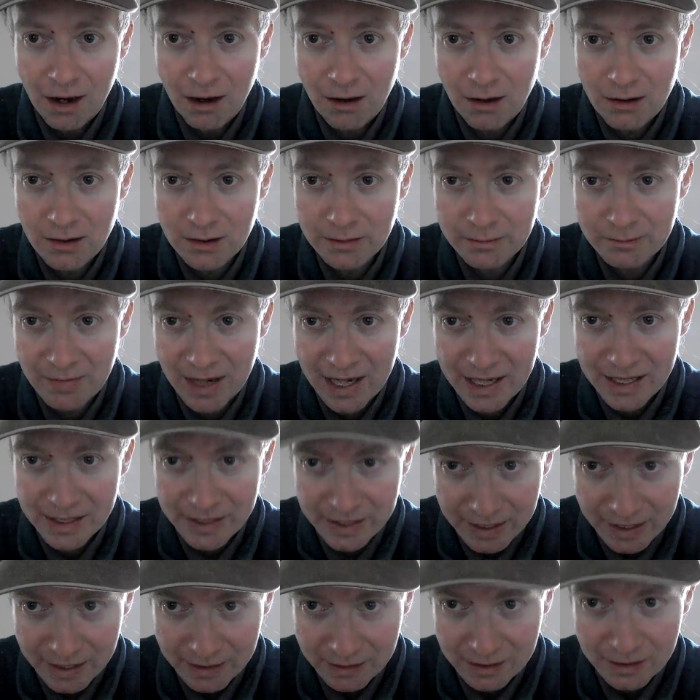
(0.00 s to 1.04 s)
aren't
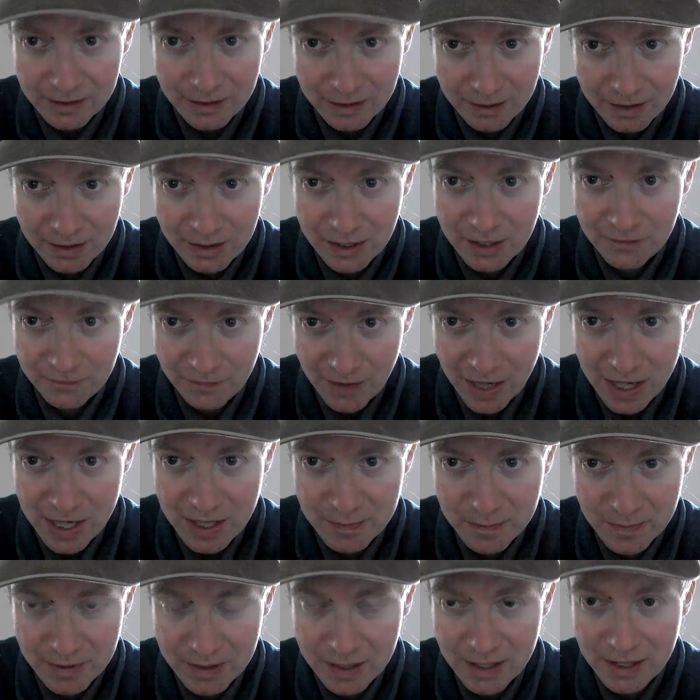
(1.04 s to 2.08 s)
making an
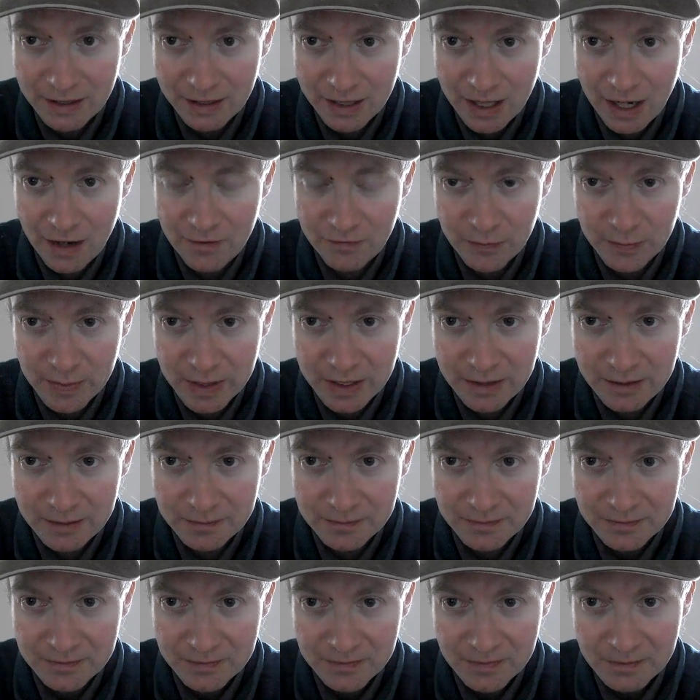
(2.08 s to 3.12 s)
investment in government,
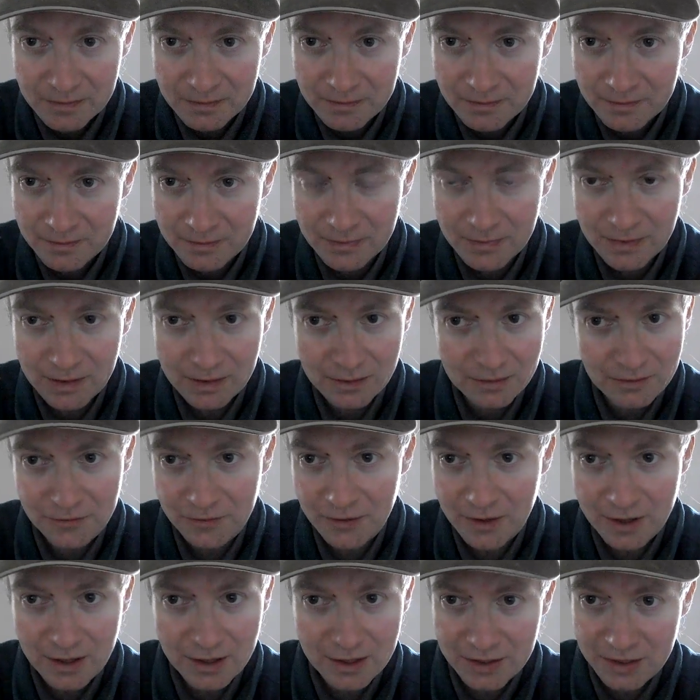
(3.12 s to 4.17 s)

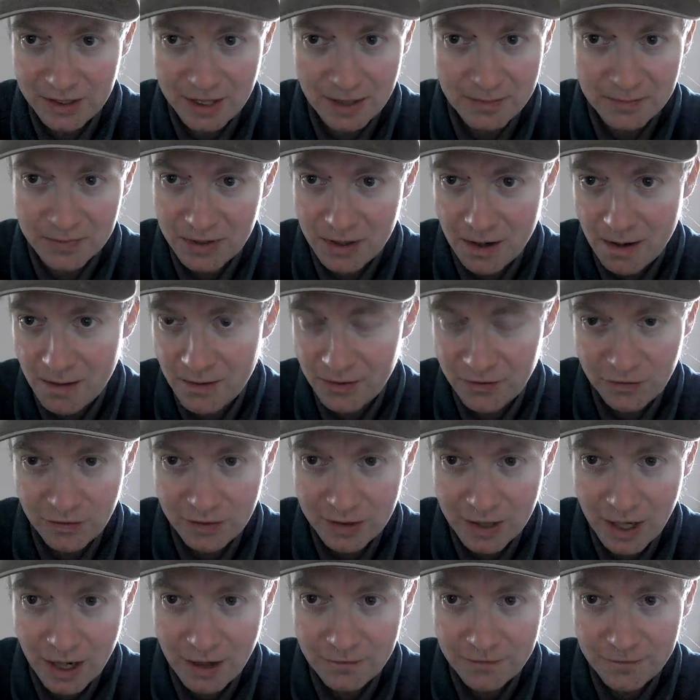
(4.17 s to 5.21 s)
sometimes through
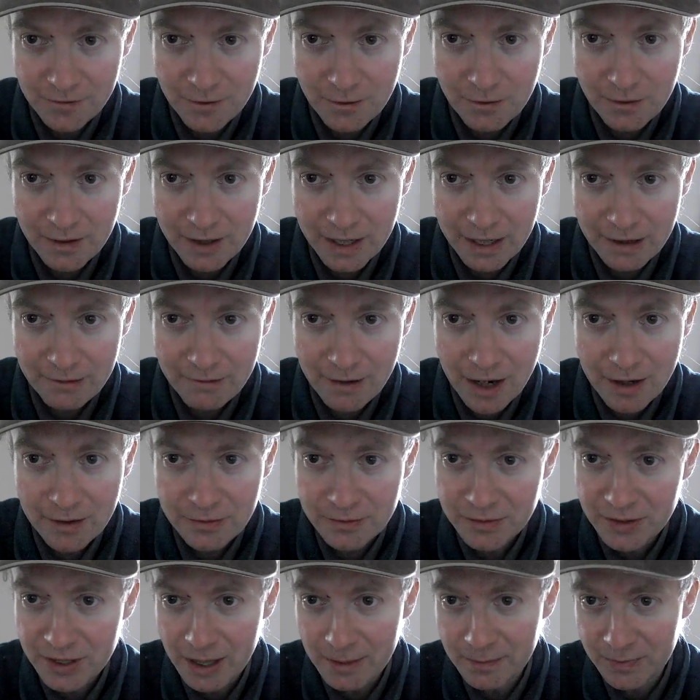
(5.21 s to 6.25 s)
no fault of their own.
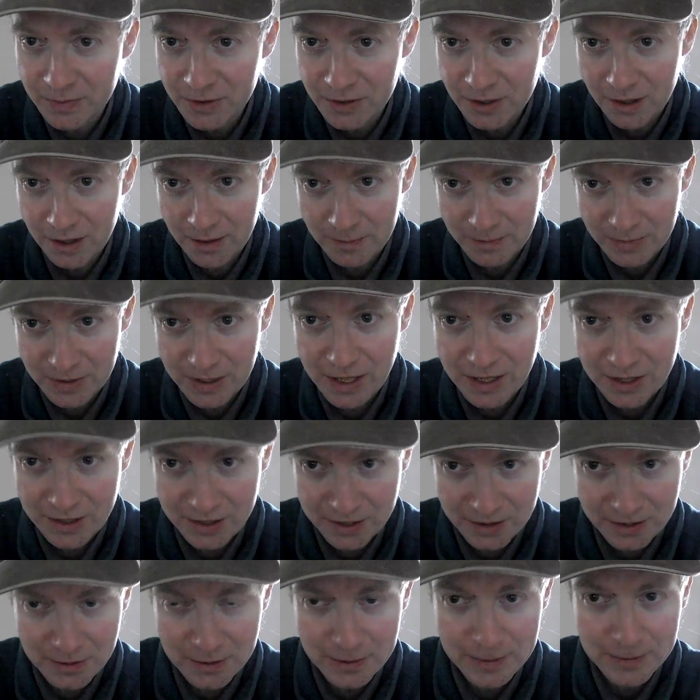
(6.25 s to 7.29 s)
Sometimes it's
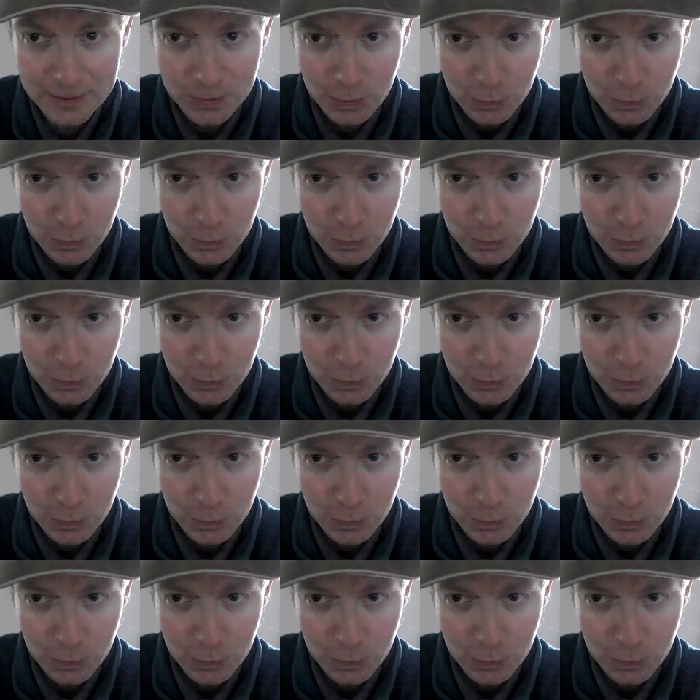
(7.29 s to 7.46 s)
oh,